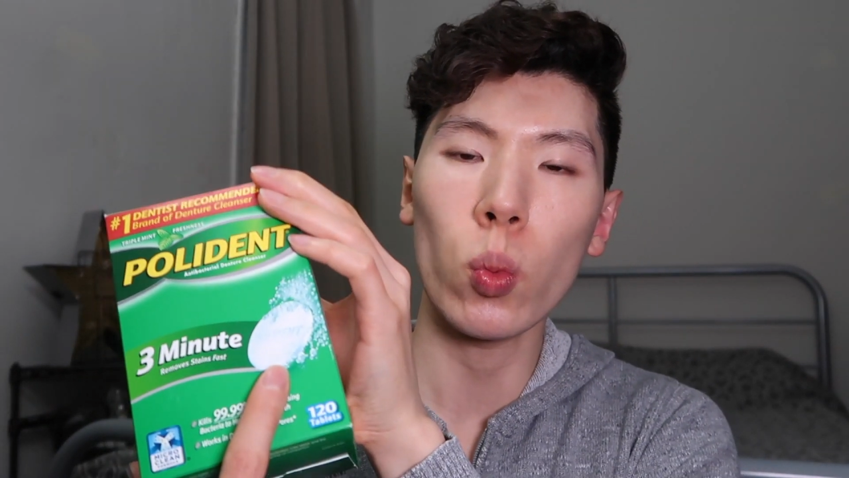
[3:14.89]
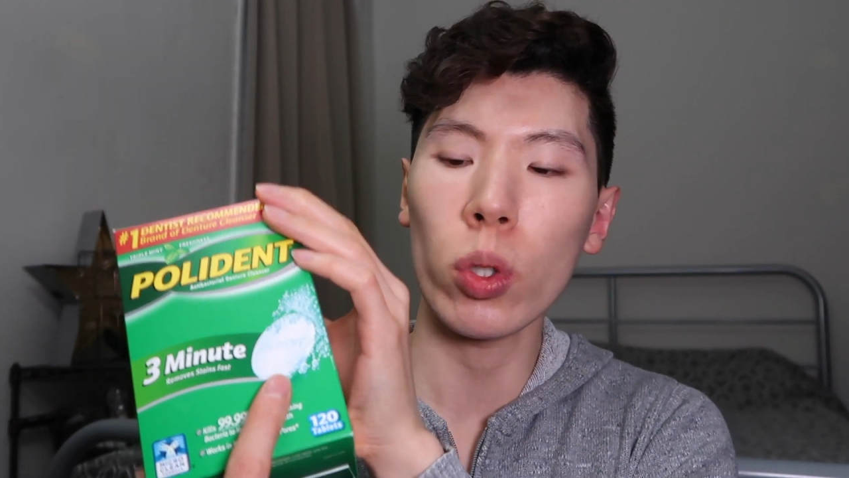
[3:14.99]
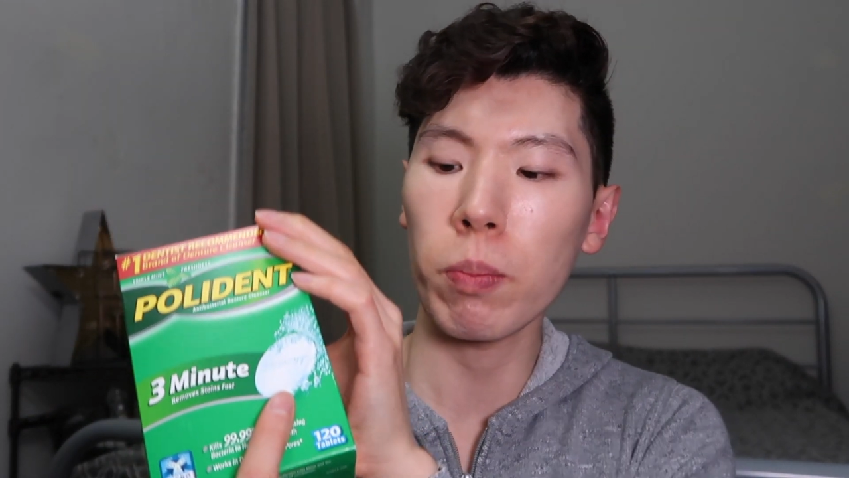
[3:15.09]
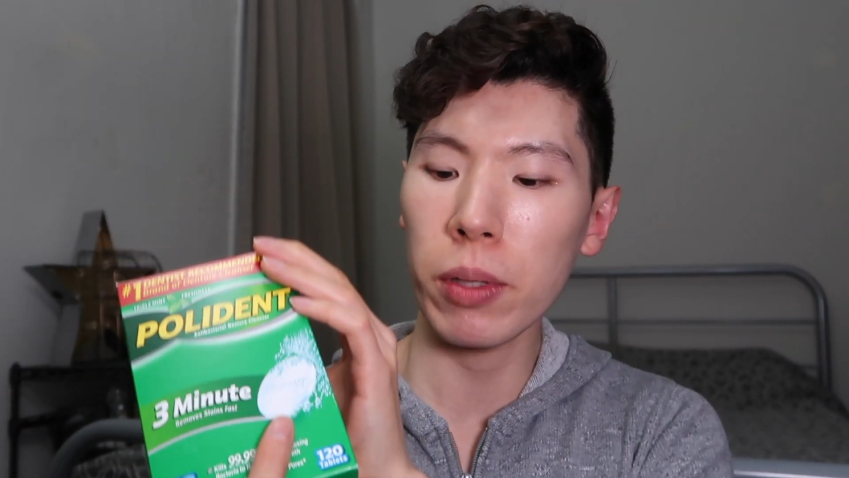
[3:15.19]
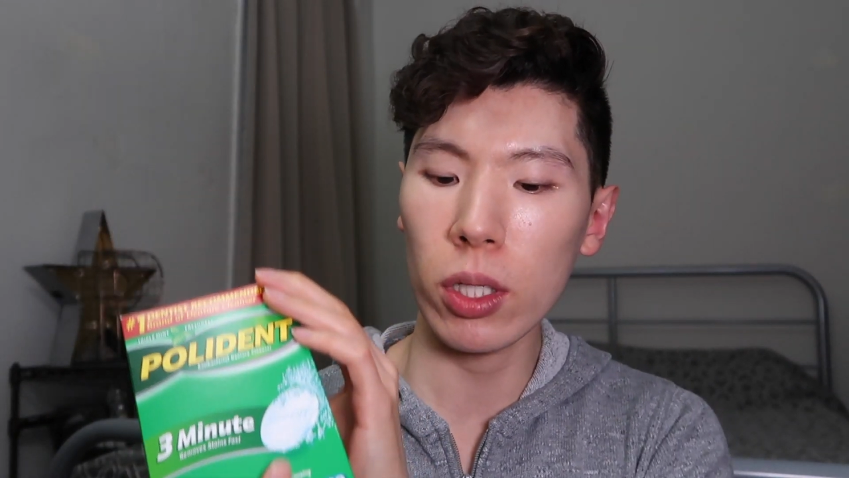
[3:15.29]

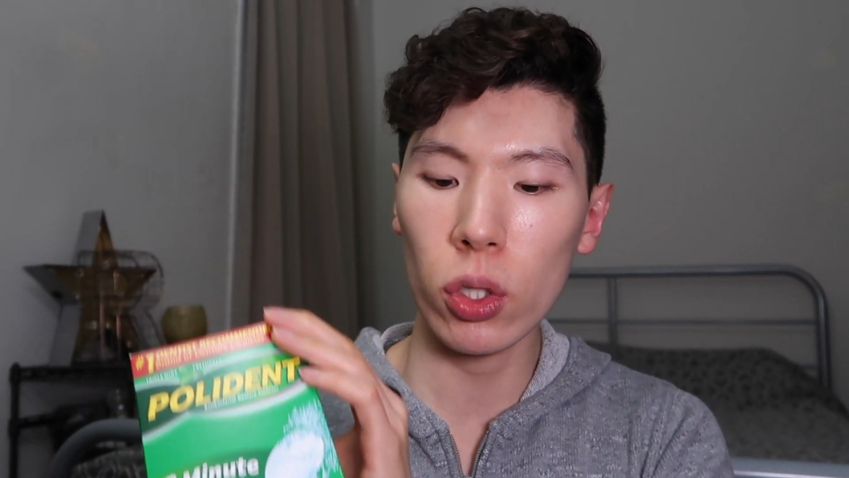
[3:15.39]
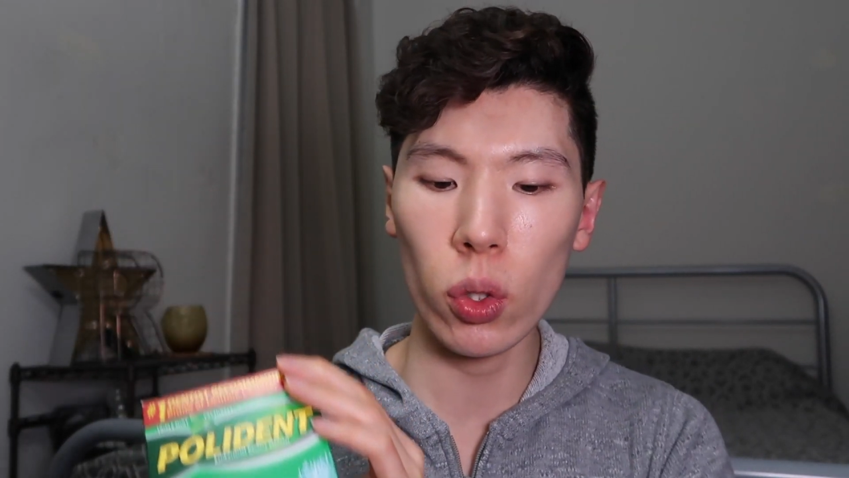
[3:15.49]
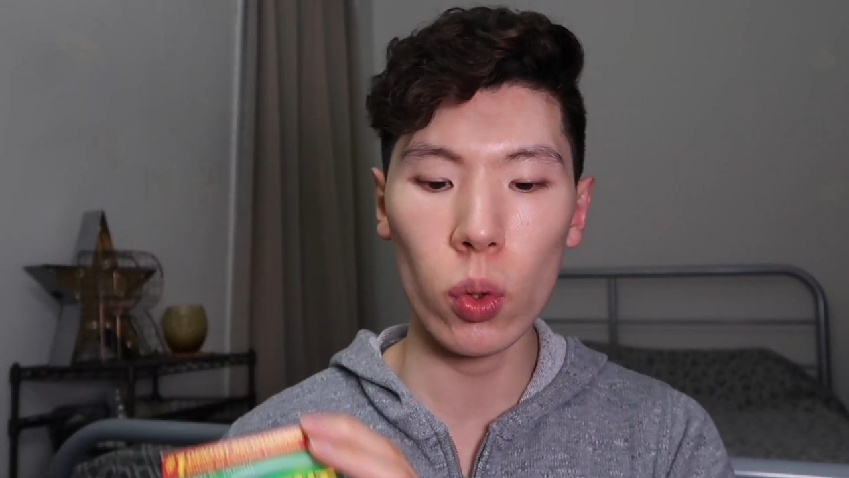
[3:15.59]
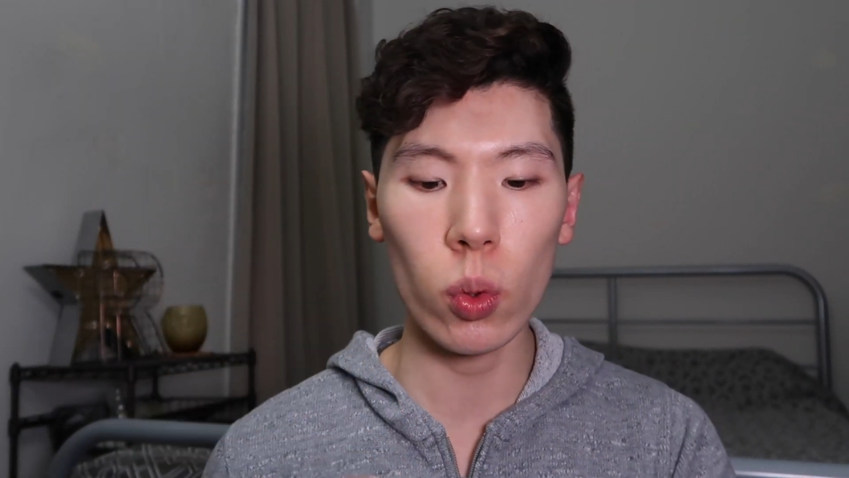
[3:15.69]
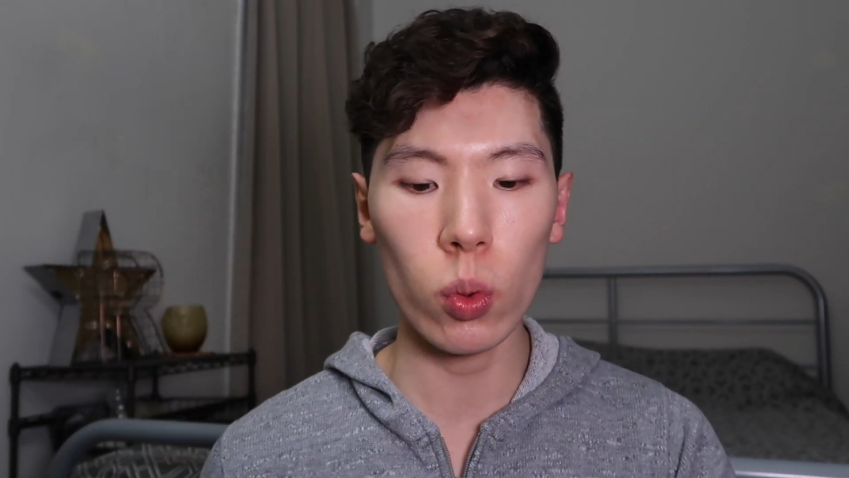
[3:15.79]
would be
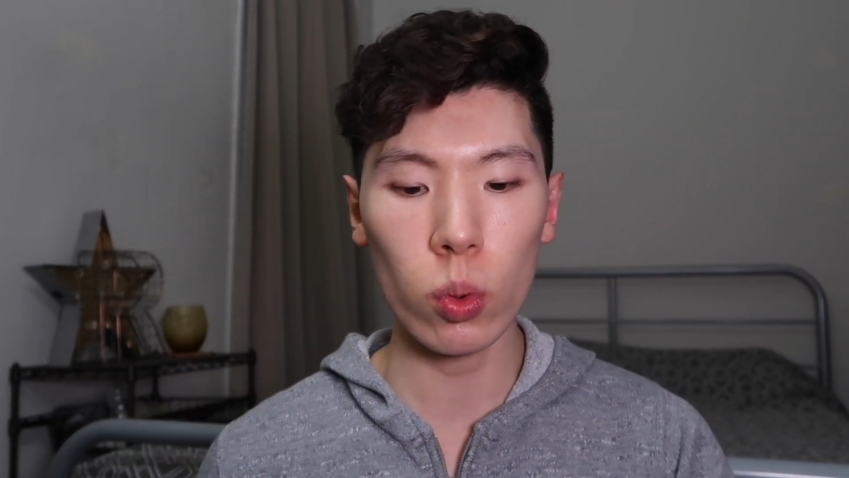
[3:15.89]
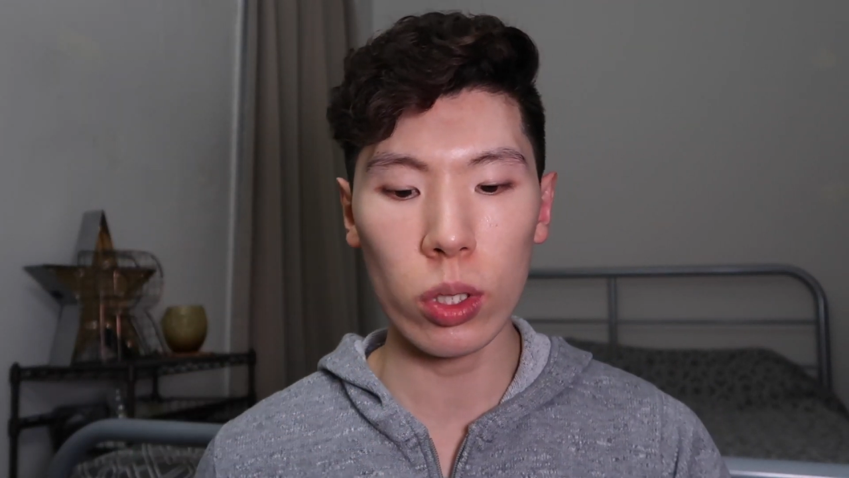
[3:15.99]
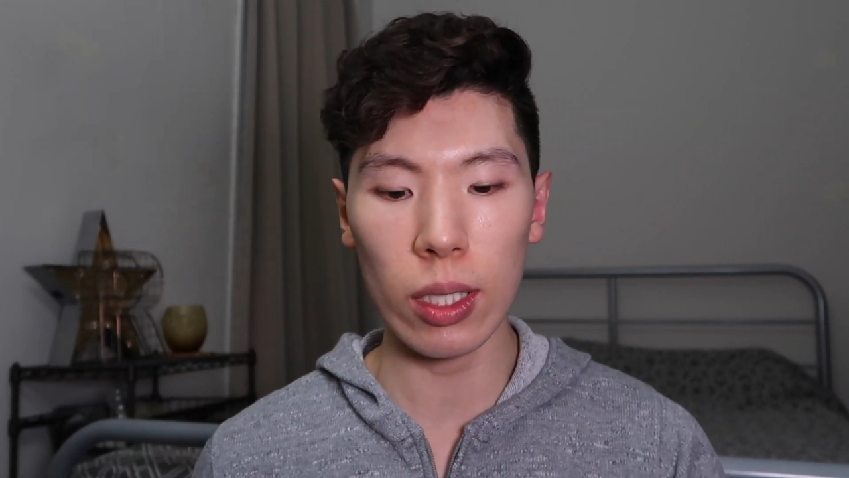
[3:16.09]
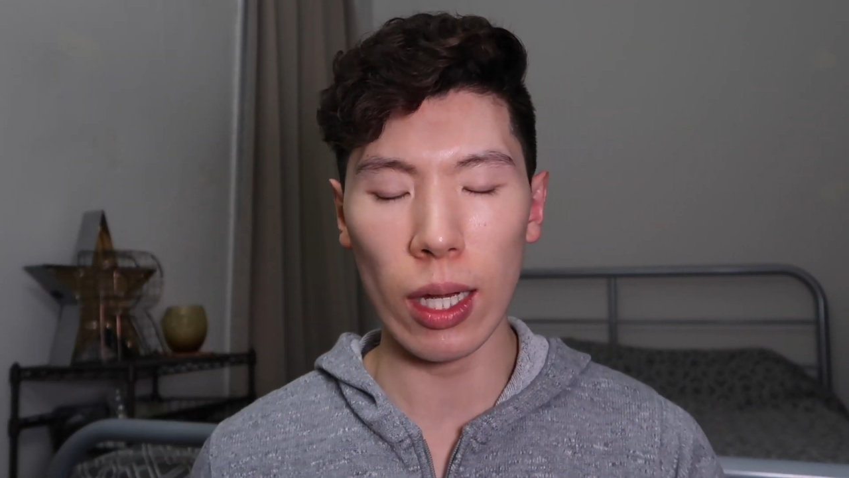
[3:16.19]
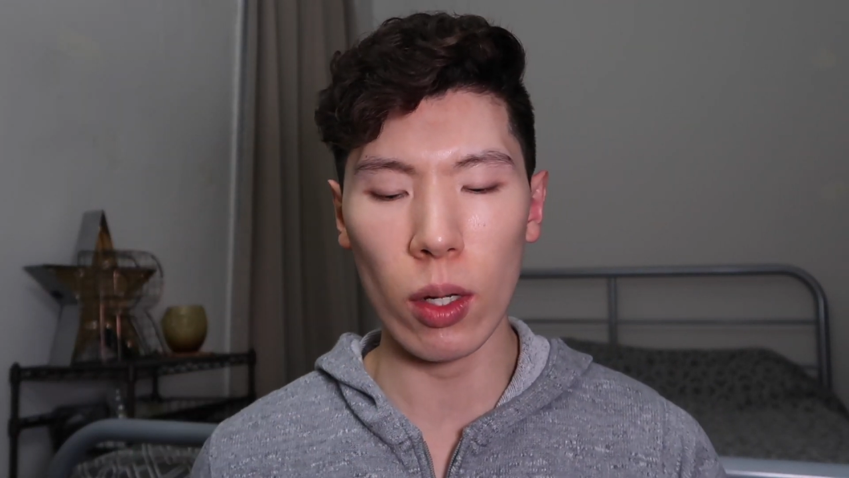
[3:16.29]

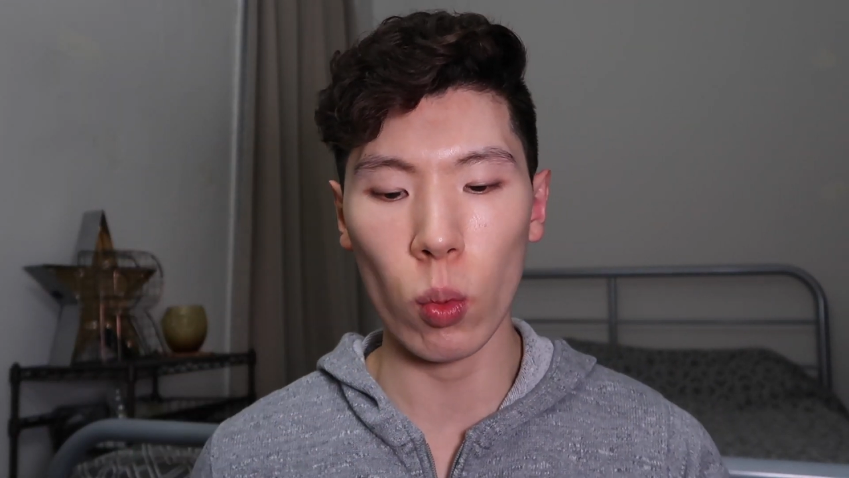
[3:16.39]
used